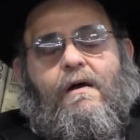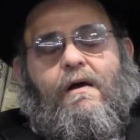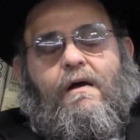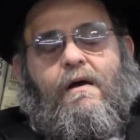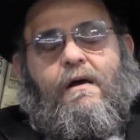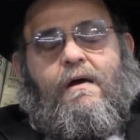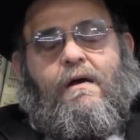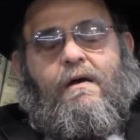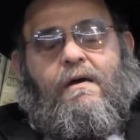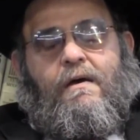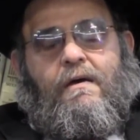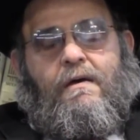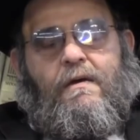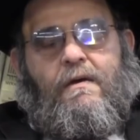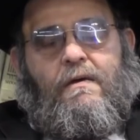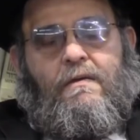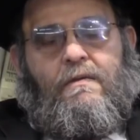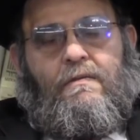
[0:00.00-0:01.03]

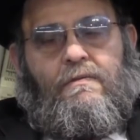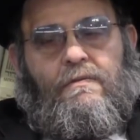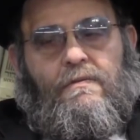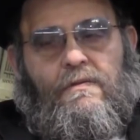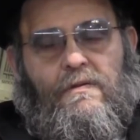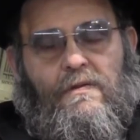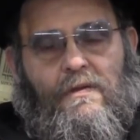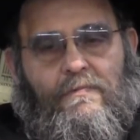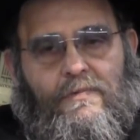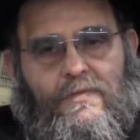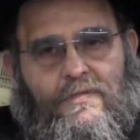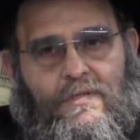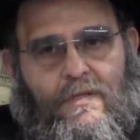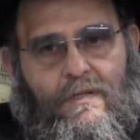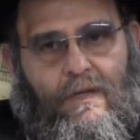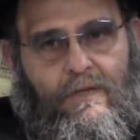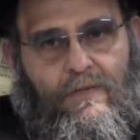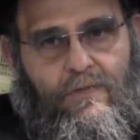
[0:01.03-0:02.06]
And the Rebbe
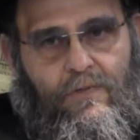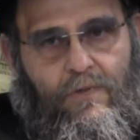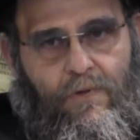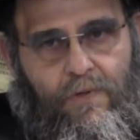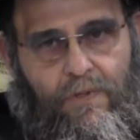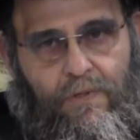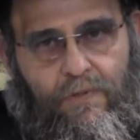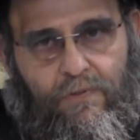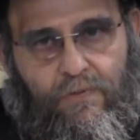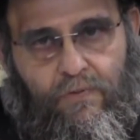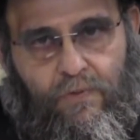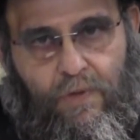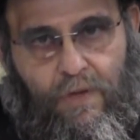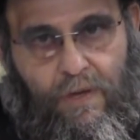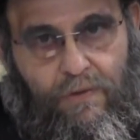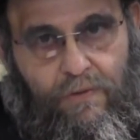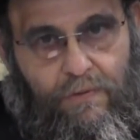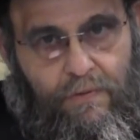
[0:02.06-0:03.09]
said, "Are you going
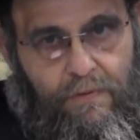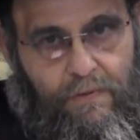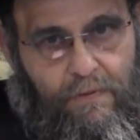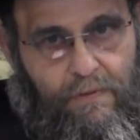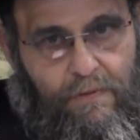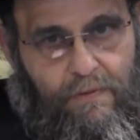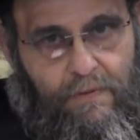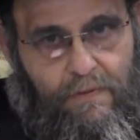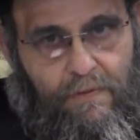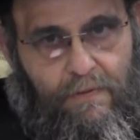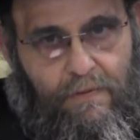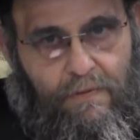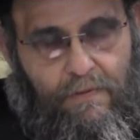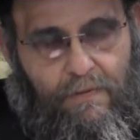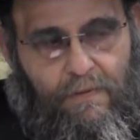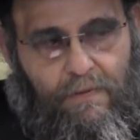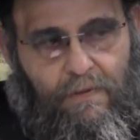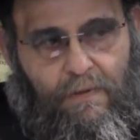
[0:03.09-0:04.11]
together?"
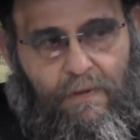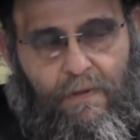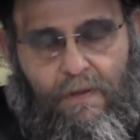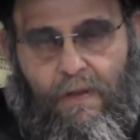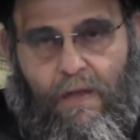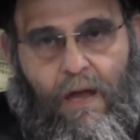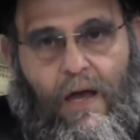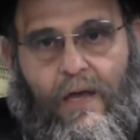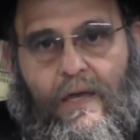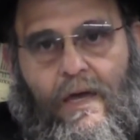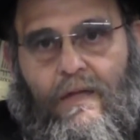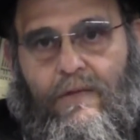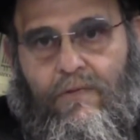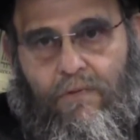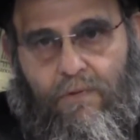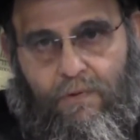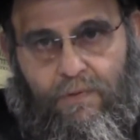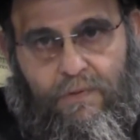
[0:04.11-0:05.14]
I
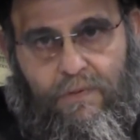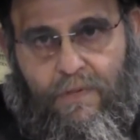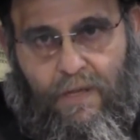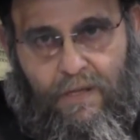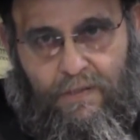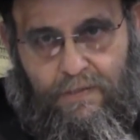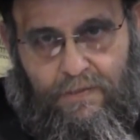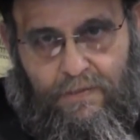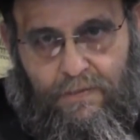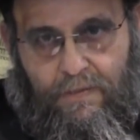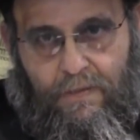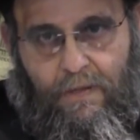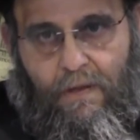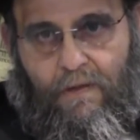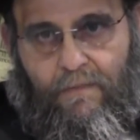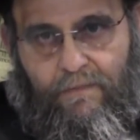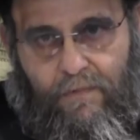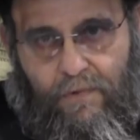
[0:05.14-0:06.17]
had no intention
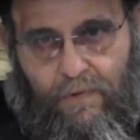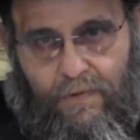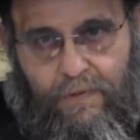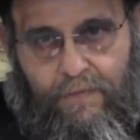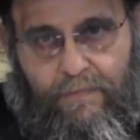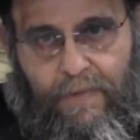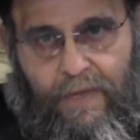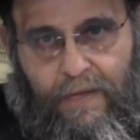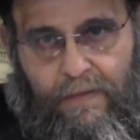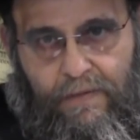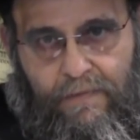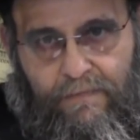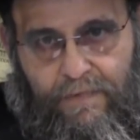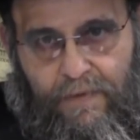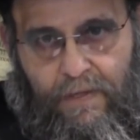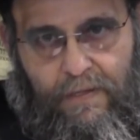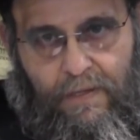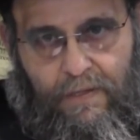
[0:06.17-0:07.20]
of going back to
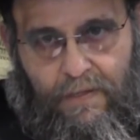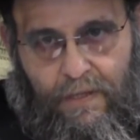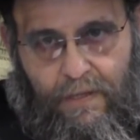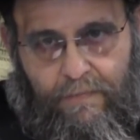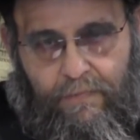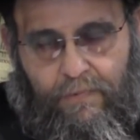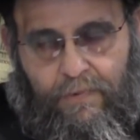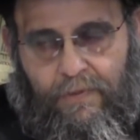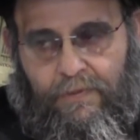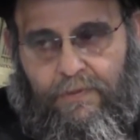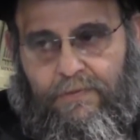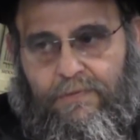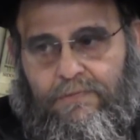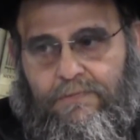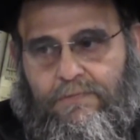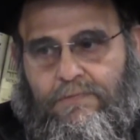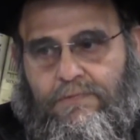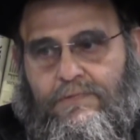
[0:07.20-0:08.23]
Vienna at that point.
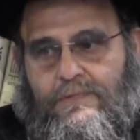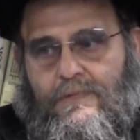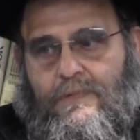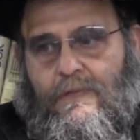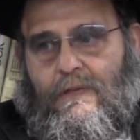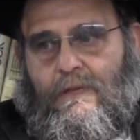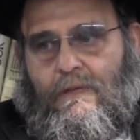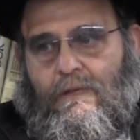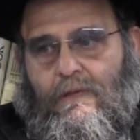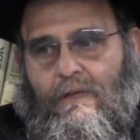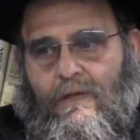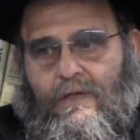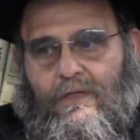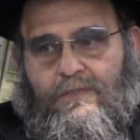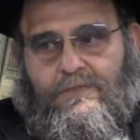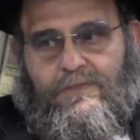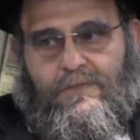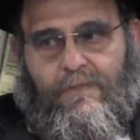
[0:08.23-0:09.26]

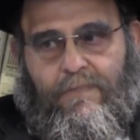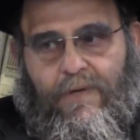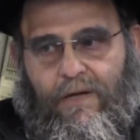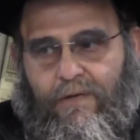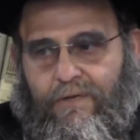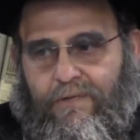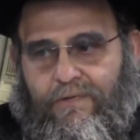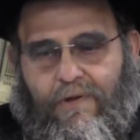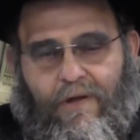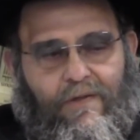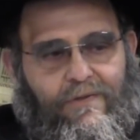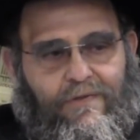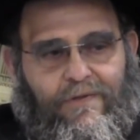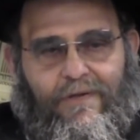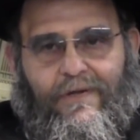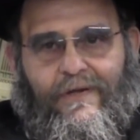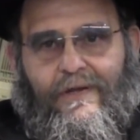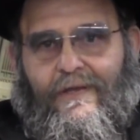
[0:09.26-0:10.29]
Somehow or
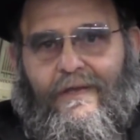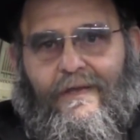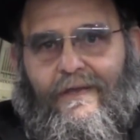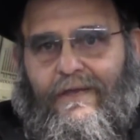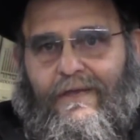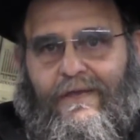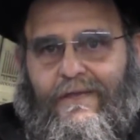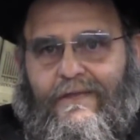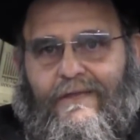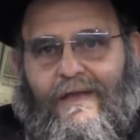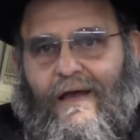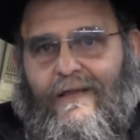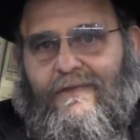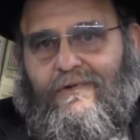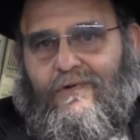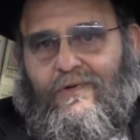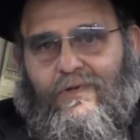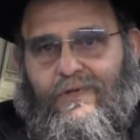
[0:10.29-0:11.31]
other, it
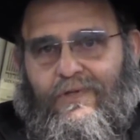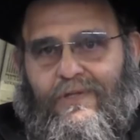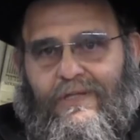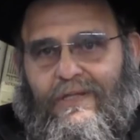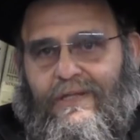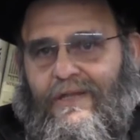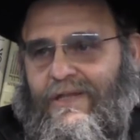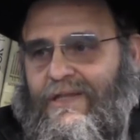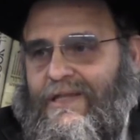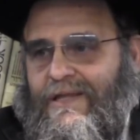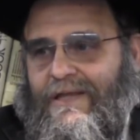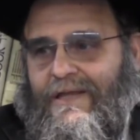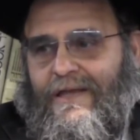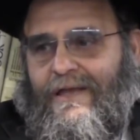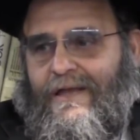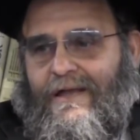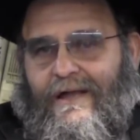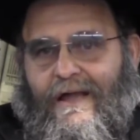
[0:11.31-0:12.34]
got to him, and
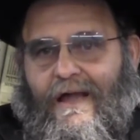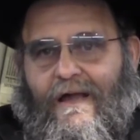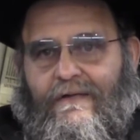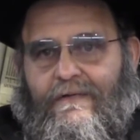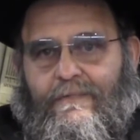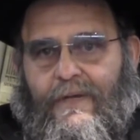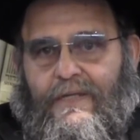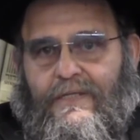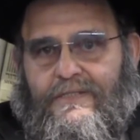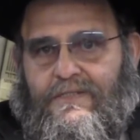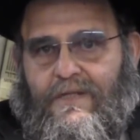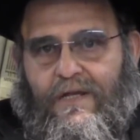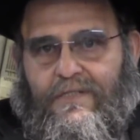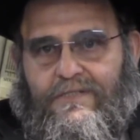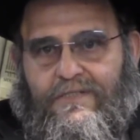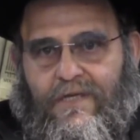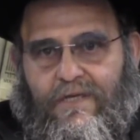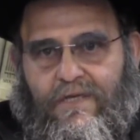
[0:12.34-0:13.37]
everybody
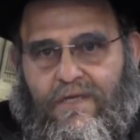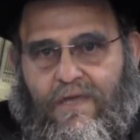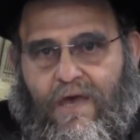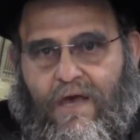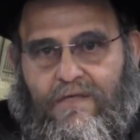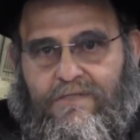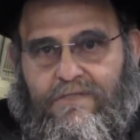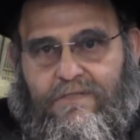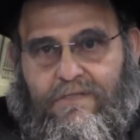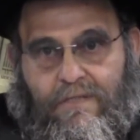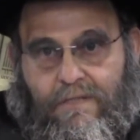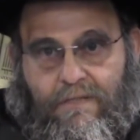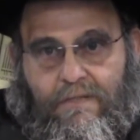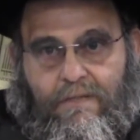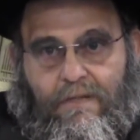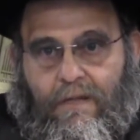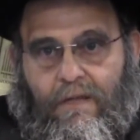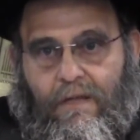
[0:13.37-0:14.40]
started saying yes.
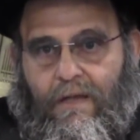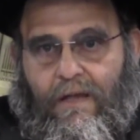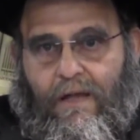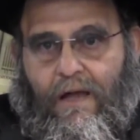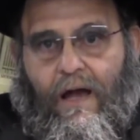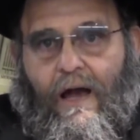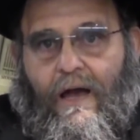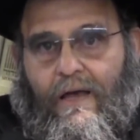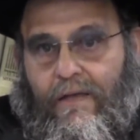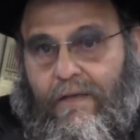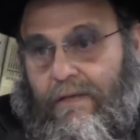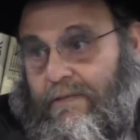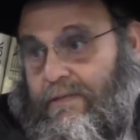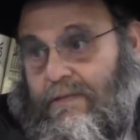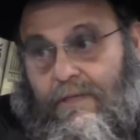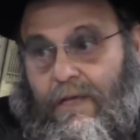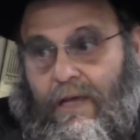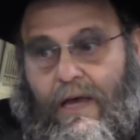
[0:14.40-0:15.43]
And I,
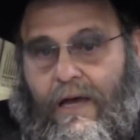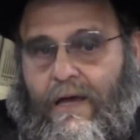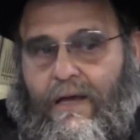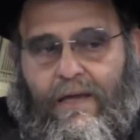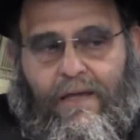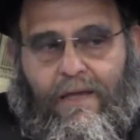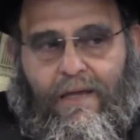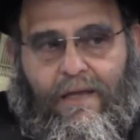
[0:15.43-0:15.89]
uh,